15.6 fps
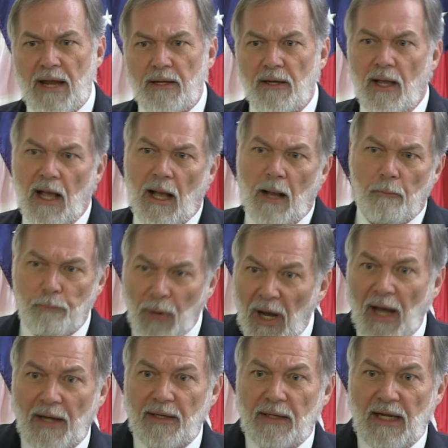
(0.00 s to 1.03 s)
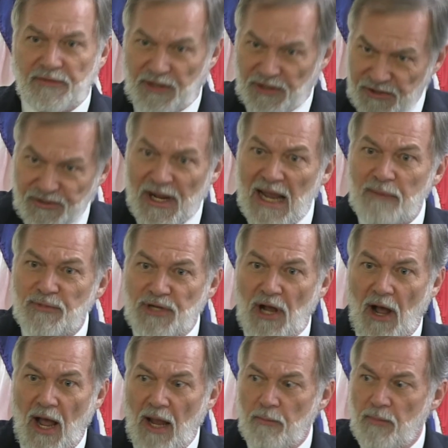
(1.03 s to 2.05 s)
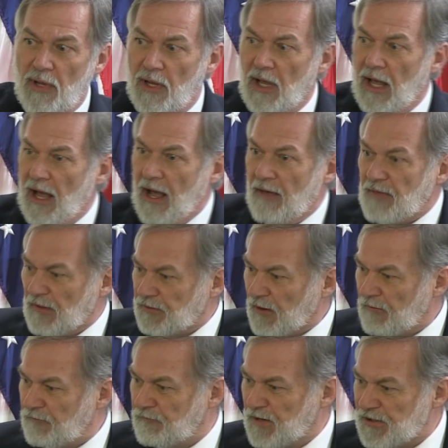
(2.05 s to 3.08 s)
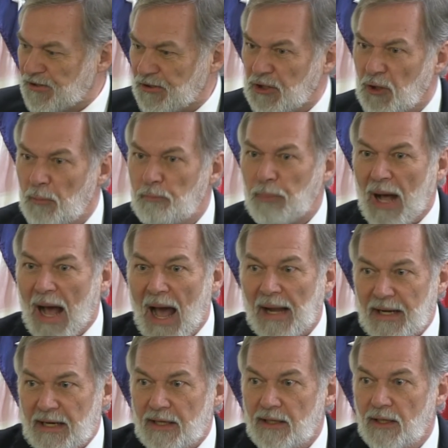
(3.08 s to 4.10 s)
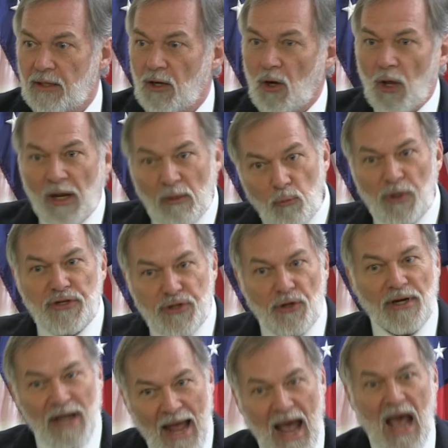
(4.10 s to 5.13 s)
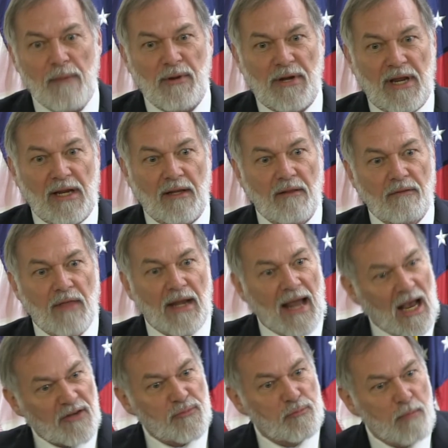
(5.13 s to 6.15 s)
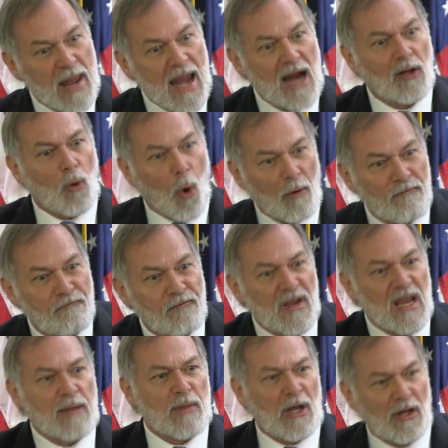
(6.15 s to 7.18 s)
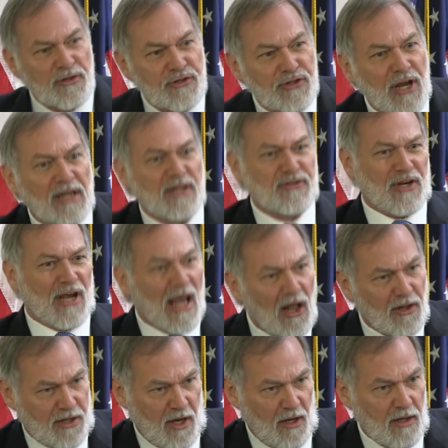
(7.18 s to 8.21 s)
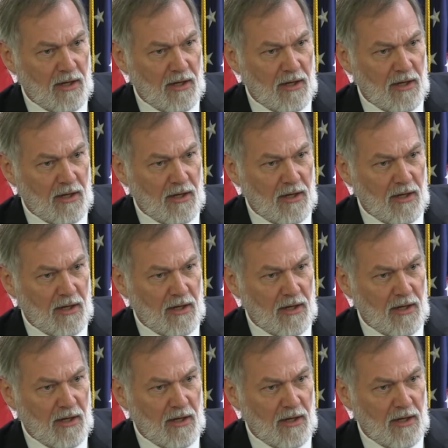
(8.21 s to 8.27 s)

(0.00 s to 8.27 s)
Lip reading: Right? But at the same time, that the physical body in which you're inhabiting, that has male or female genitalia,